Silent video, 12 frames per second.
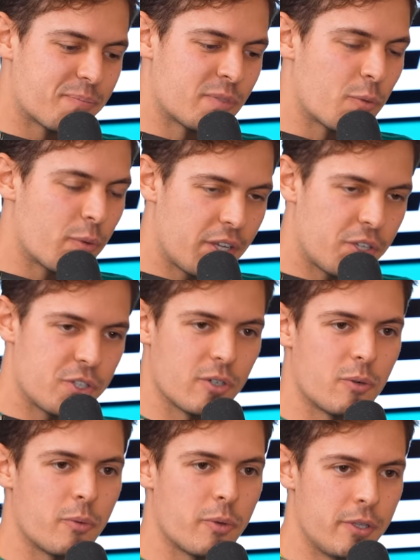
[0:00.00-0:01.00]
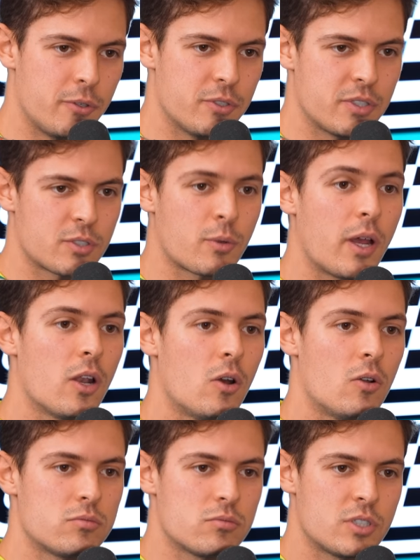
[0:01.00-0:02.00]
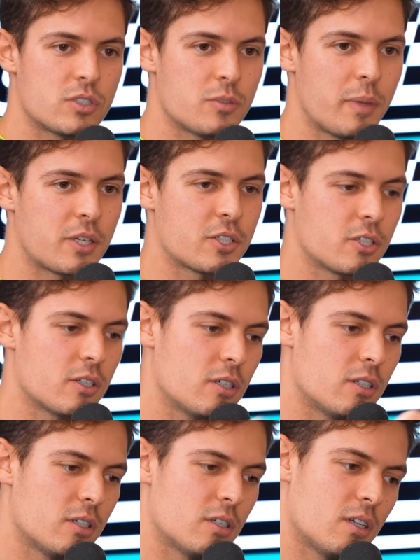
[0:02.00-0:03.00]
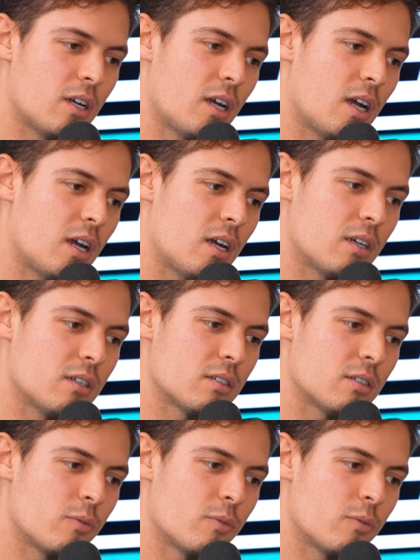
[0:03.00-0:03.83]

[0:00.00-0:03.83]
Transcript: the ratio we use is quite long just to make sure uh,